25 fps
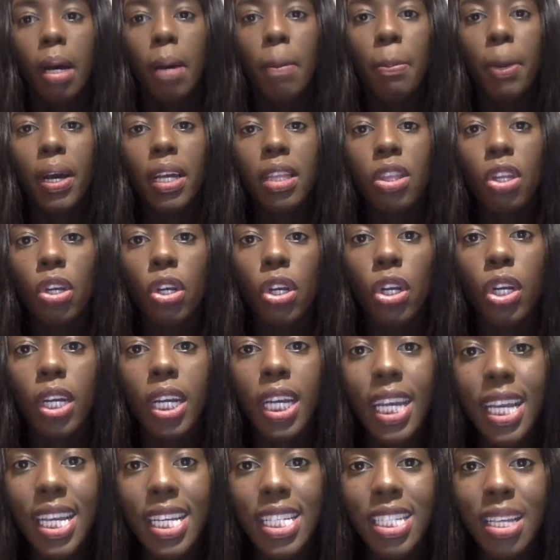but there
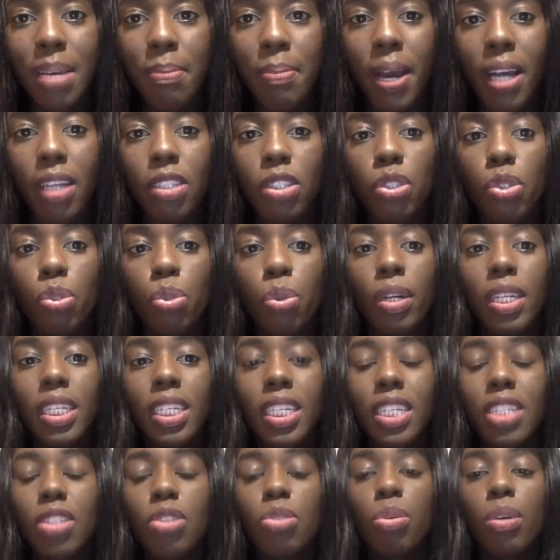is about 20
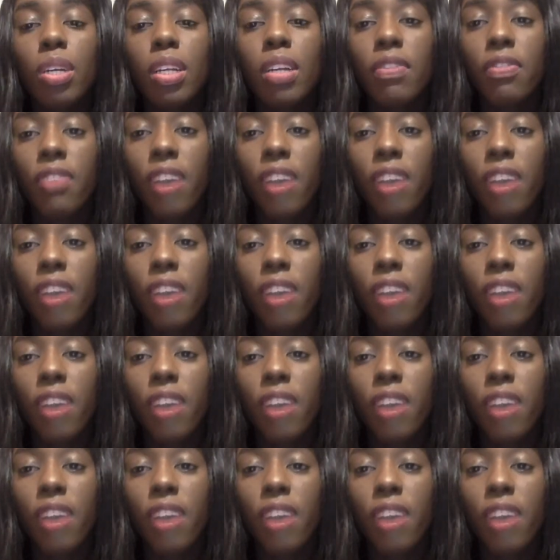to 25%